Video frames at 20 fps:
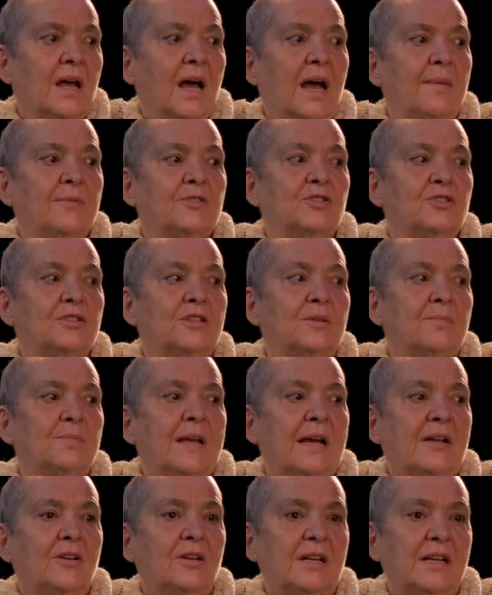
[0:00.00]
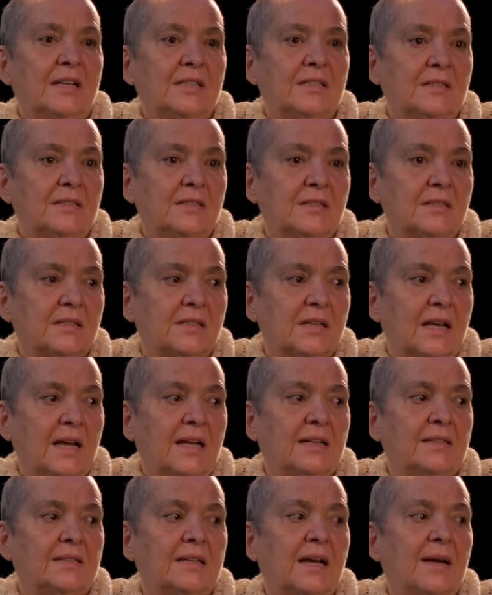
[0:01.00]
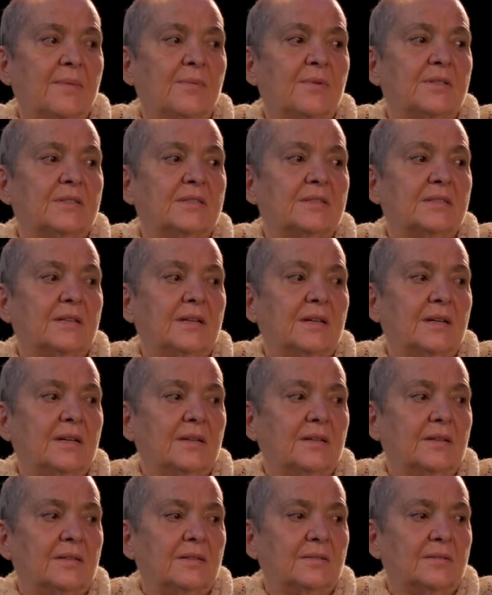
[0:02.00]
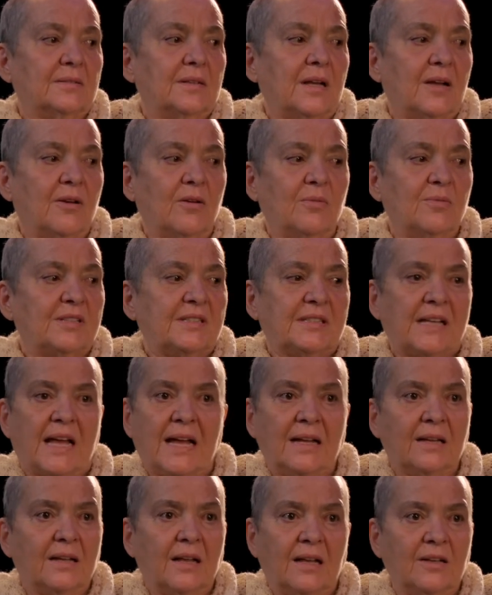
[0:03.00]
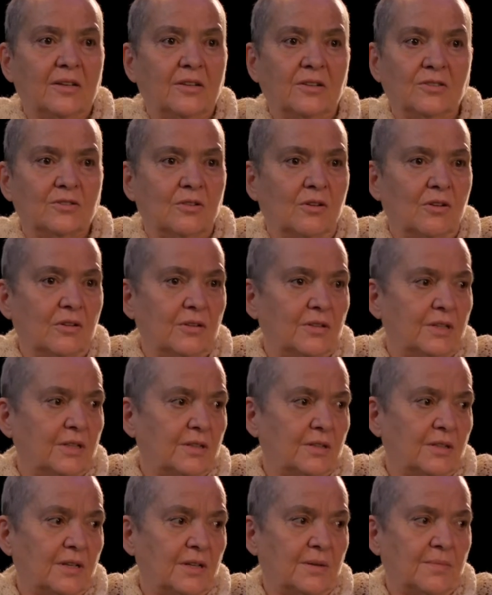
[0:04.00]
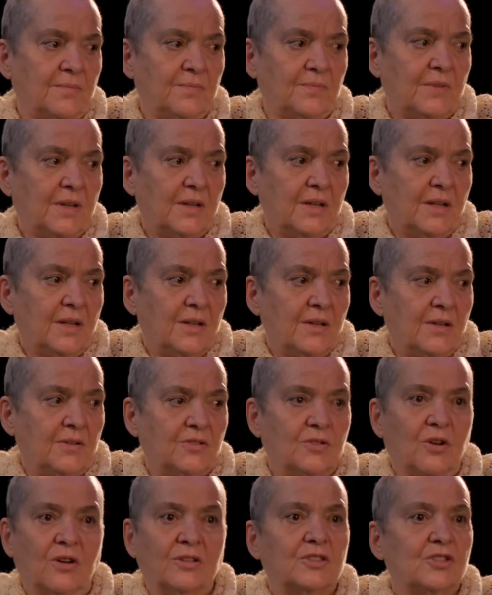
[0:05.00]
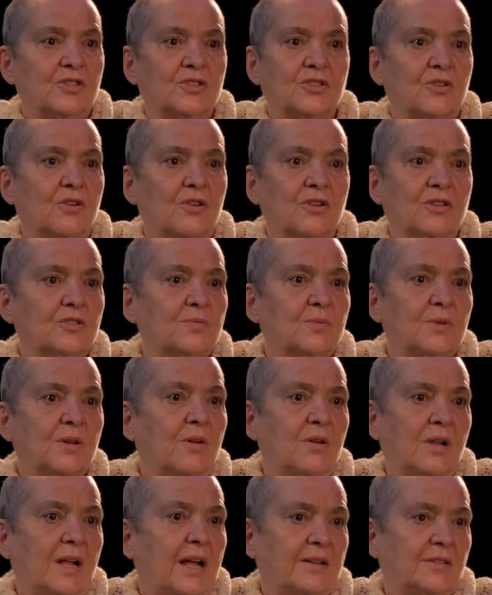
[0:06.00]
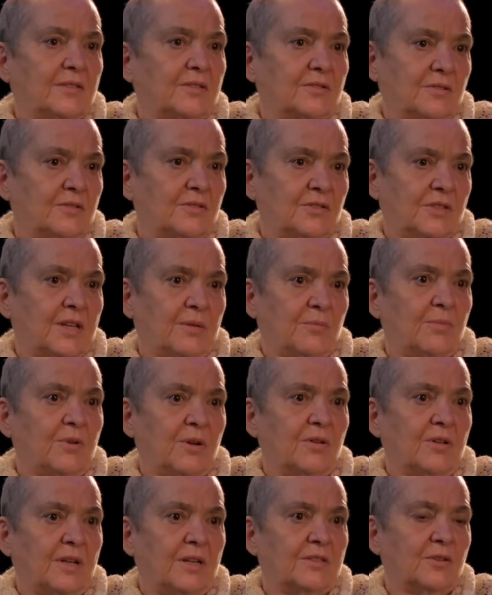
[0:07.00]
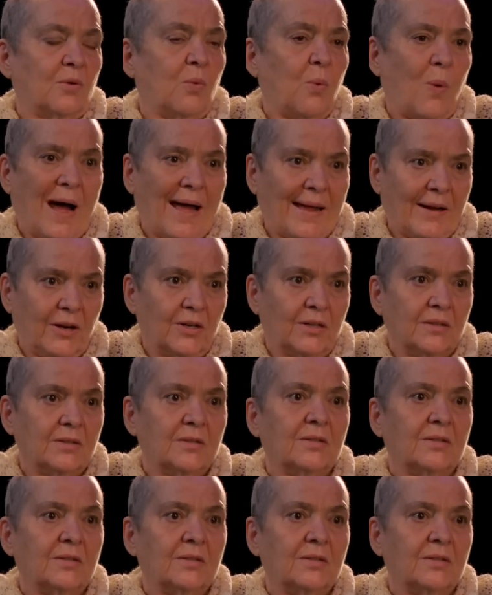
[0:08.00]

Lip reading: I was taking piano lessons, and I was I always sang. I learned all the Scottish songs. We all had choir,